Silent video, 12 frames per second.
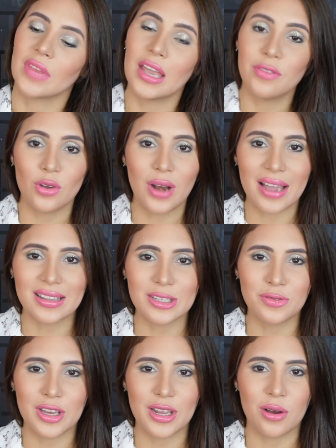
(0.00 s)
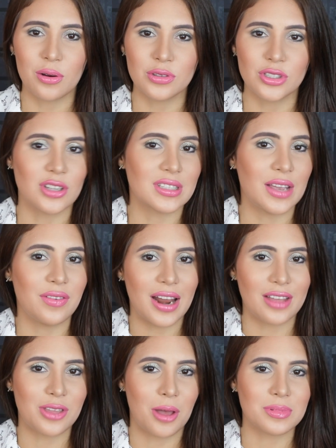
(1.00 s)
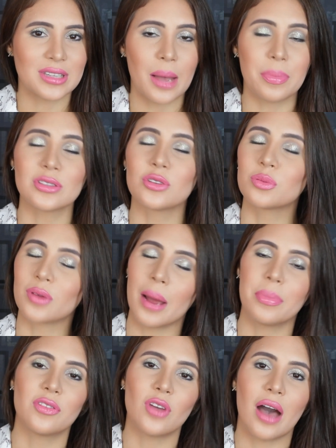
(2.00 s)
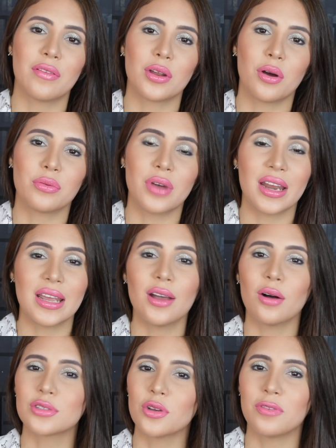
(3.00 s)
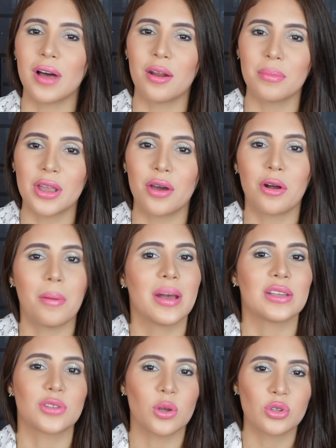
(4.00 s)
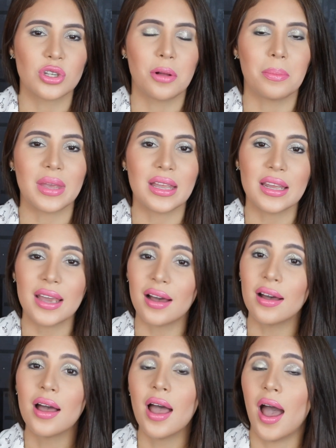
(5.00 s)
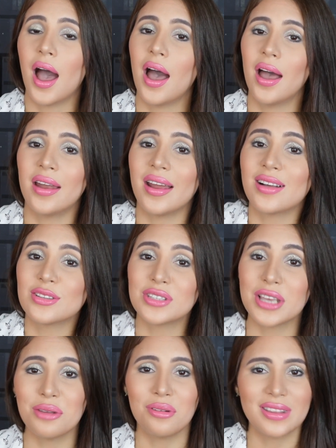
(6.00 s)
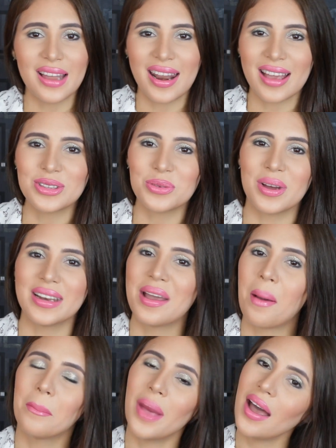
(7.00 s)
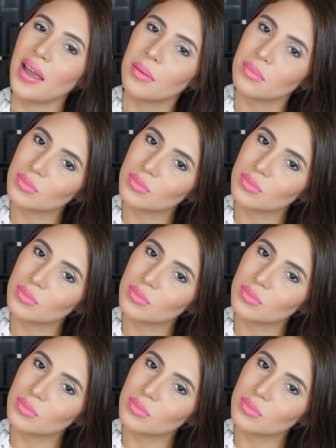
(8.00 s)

If you like this video, just give it a thumbs up and subscribe if you haven't already. Also, follow me on all my social media, and I'll see you on the next one. Bye.